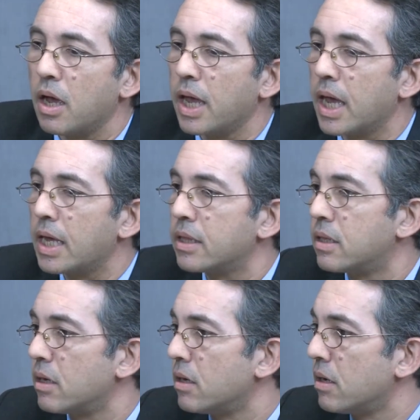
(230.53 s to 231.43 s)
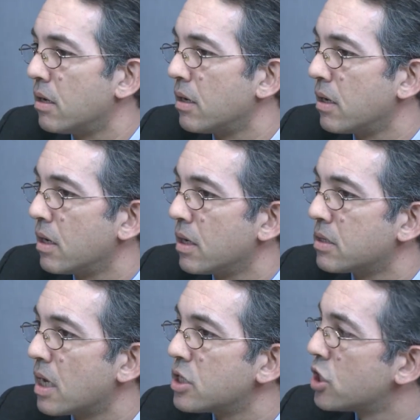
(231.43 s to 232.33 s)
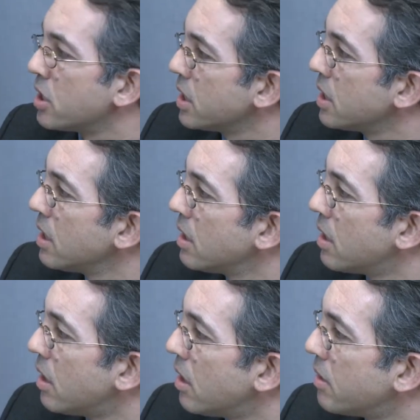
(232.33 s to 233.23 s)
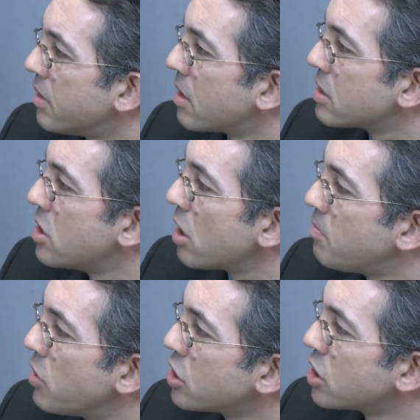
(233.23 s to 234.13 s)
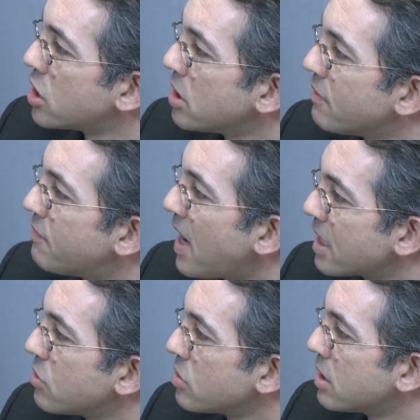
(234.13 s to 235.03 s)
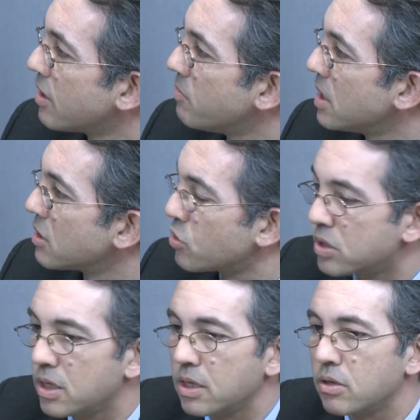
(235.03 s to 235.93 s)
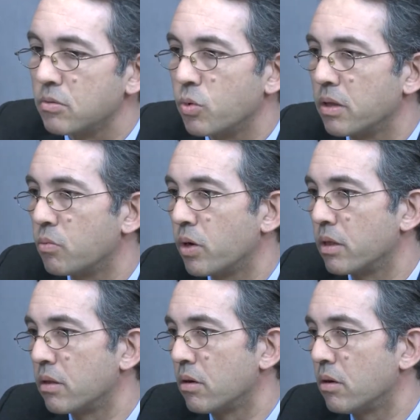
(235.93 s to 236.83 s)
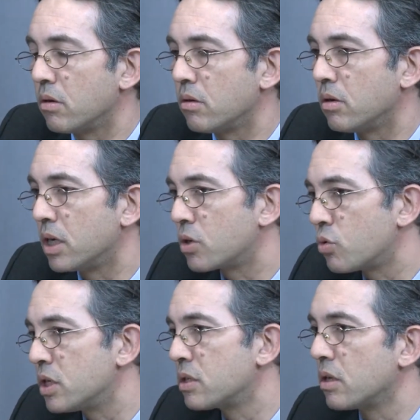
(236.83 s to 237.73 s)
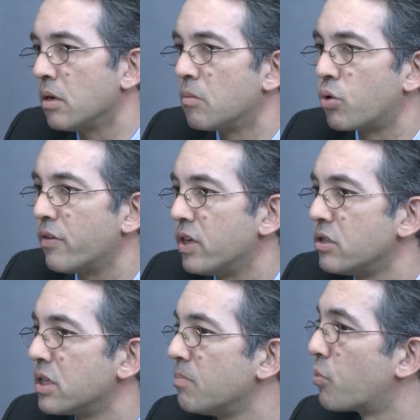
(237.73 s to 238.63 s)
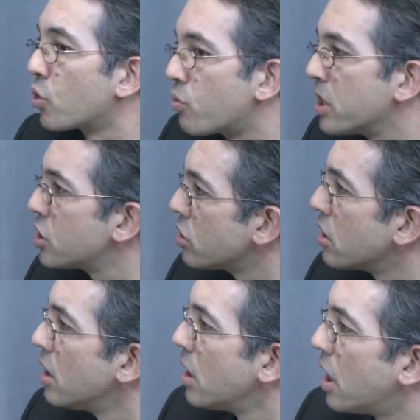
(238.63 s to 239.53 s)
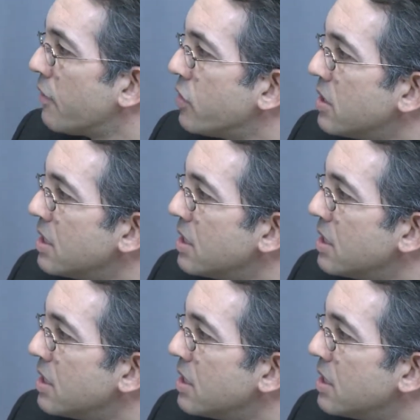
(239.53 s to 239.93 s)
essentially, there is not much factors that have been associated with increased prevalence and progression of the